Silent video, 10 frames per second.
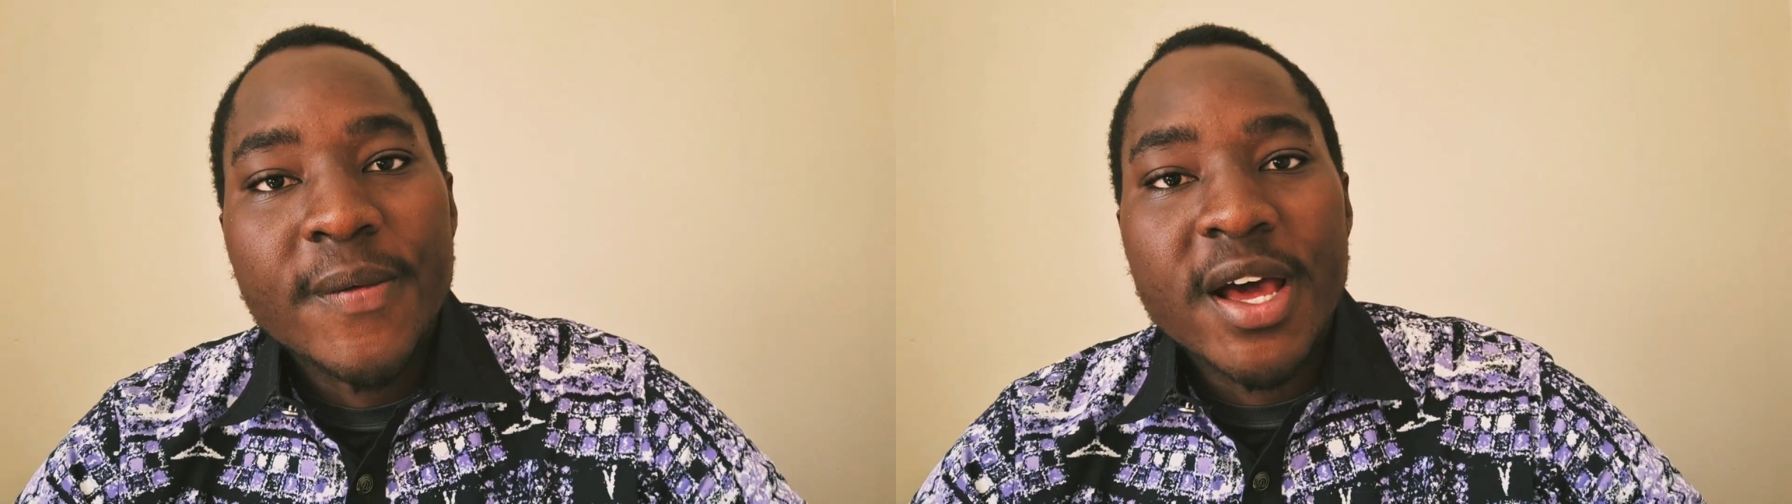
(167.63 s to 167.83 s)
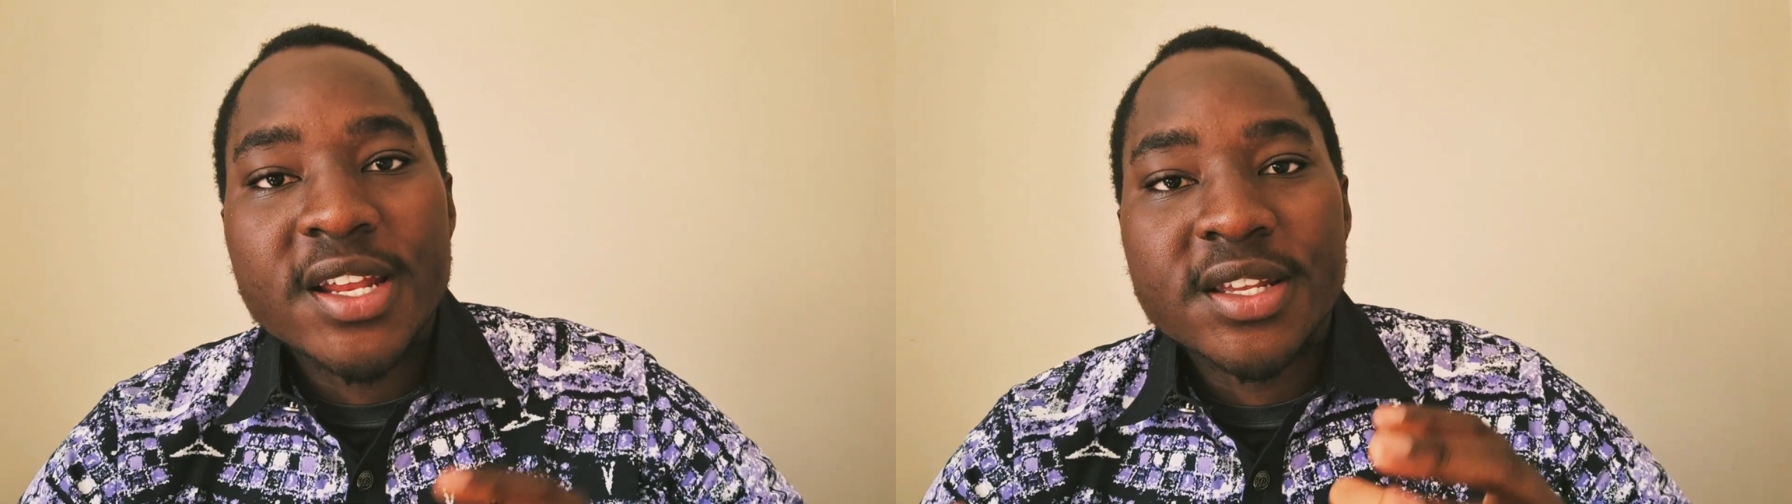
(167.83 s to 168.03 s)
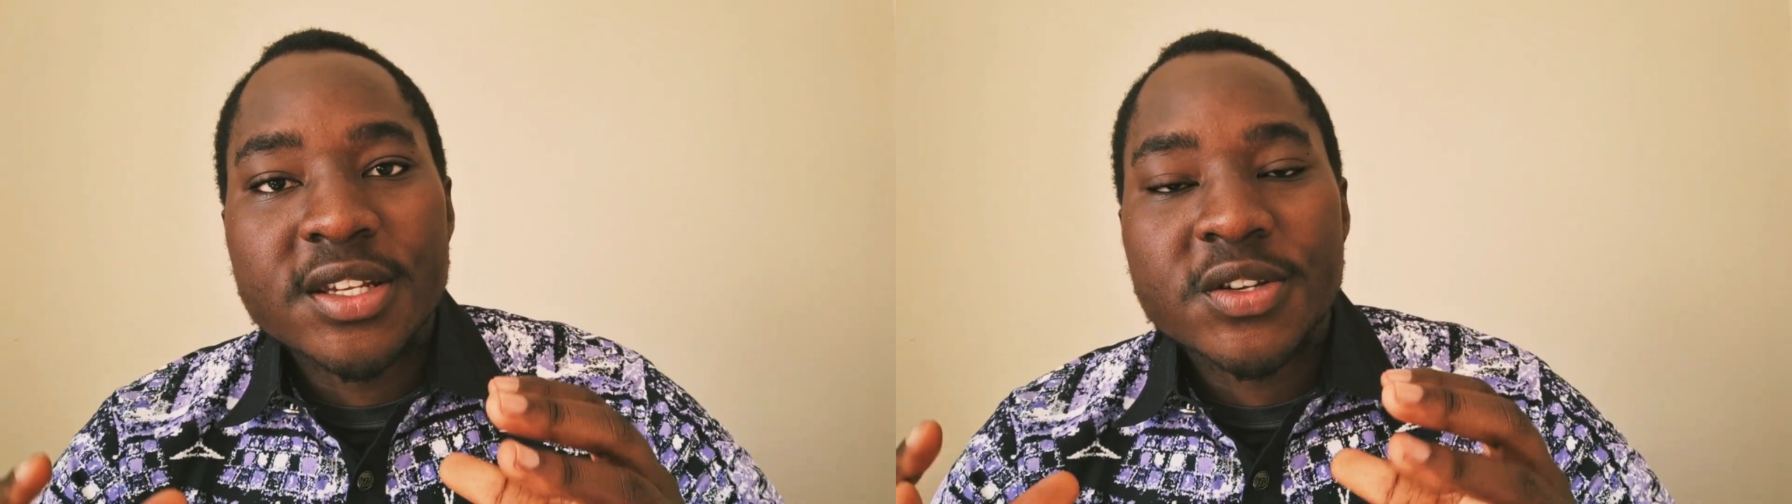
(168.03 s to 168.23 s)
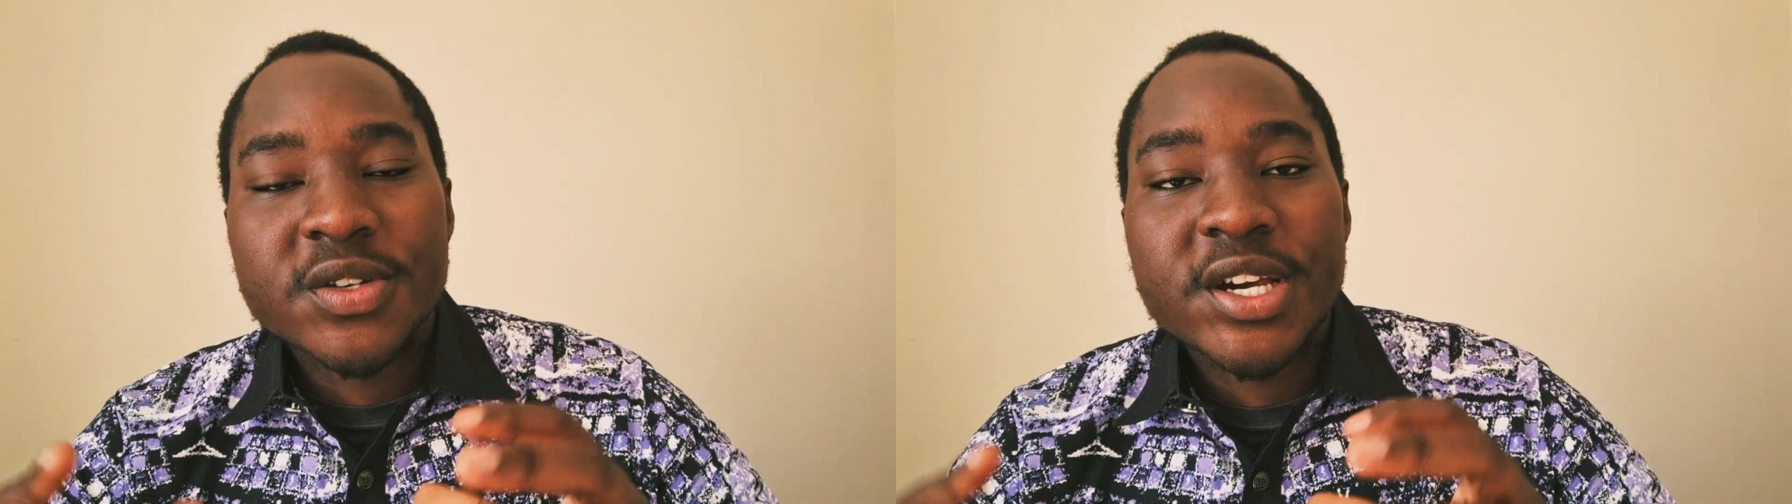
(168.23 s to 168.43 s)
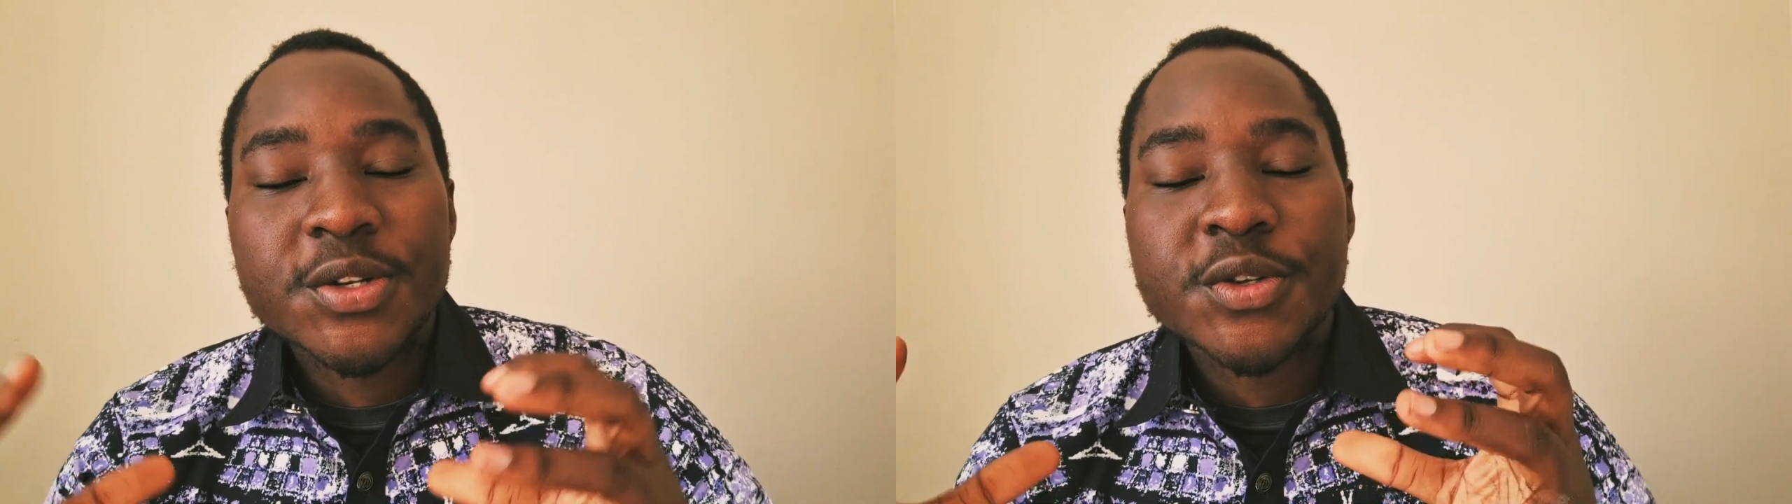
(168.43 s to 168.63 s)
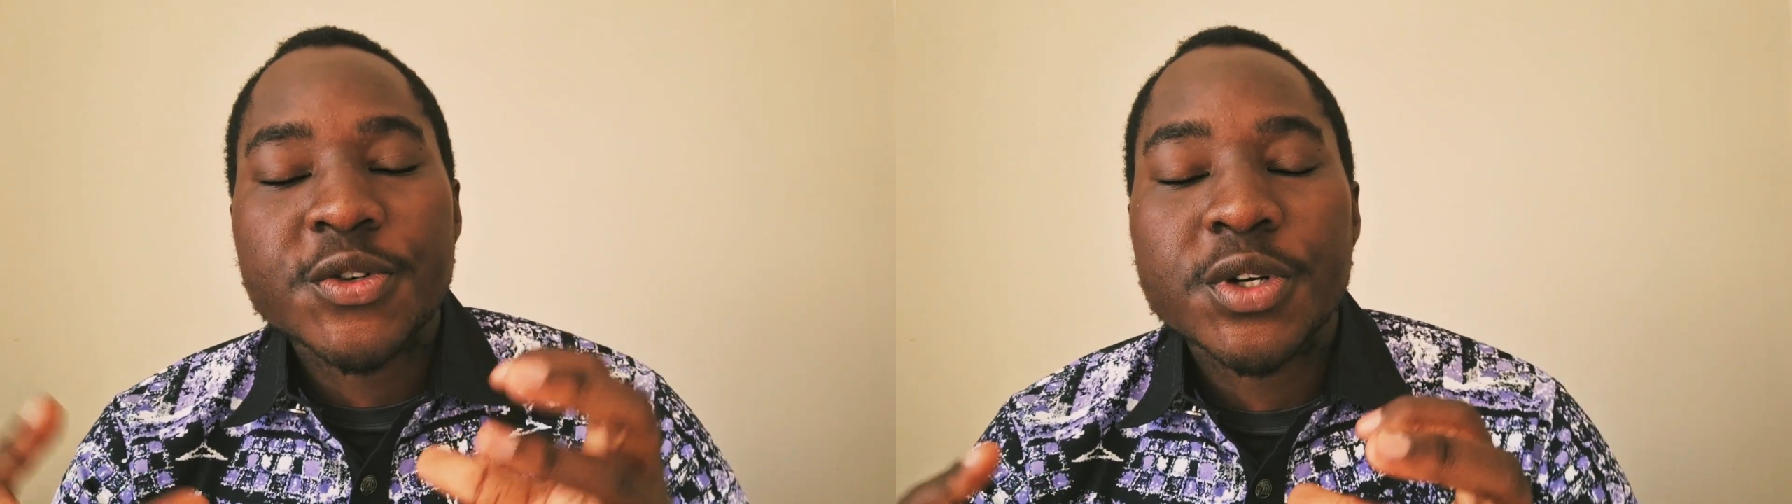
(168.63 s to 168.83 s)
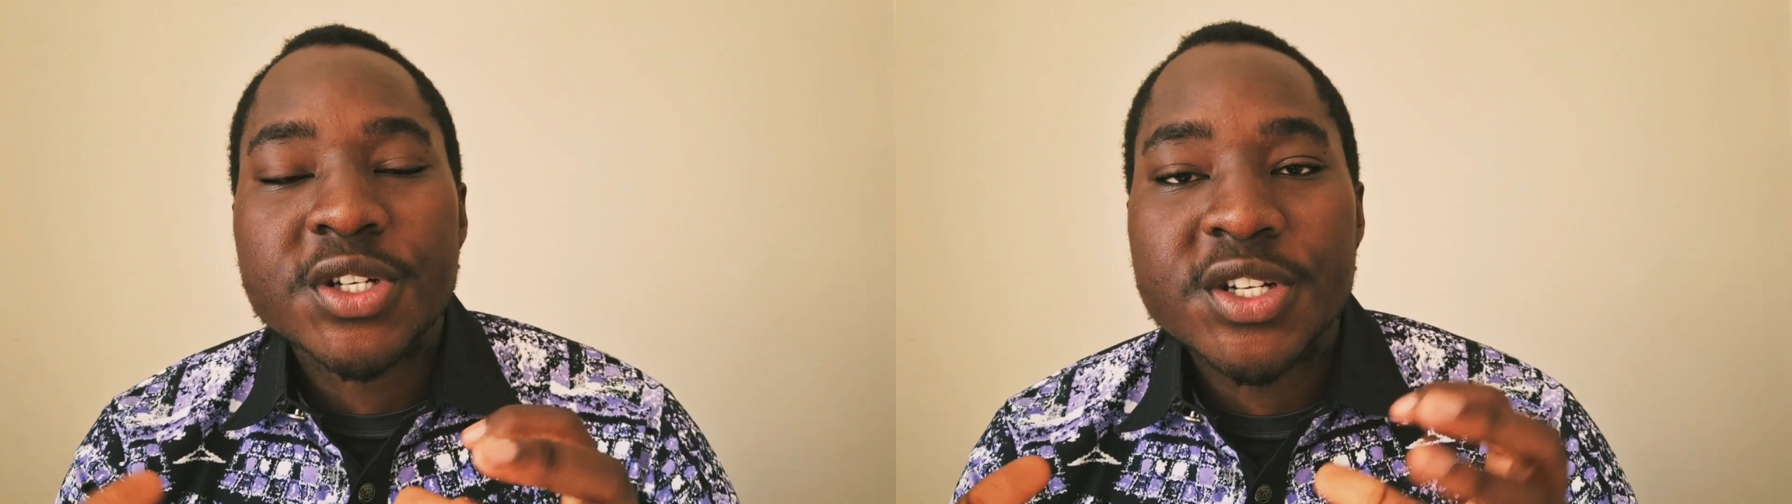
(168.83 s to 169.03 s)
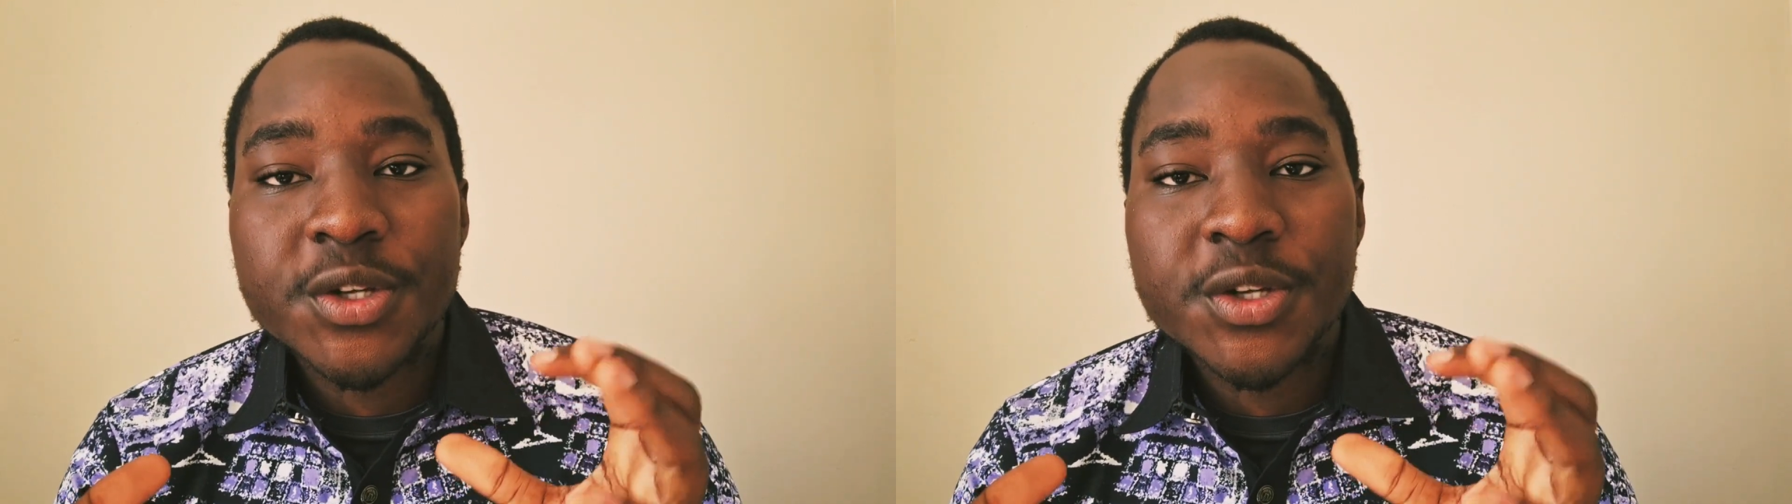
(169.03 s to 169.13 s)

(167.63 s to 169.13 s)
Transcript: and the societal structures